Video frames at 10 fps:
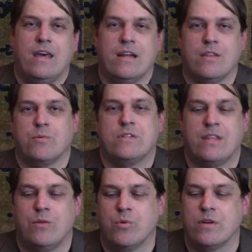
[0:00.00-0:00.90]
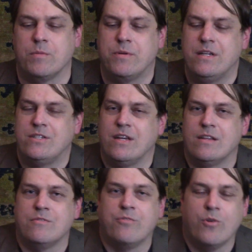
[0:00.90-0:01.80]
In other words, they weren't
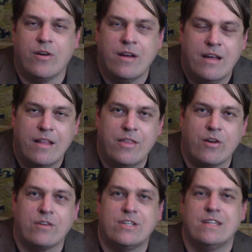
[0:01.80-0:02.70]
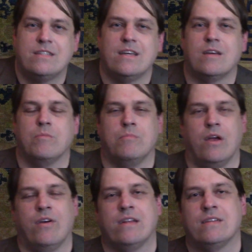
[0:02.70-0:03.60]
appreciated for their artistic
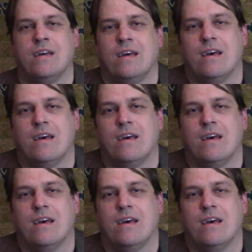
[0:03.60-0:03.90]
merit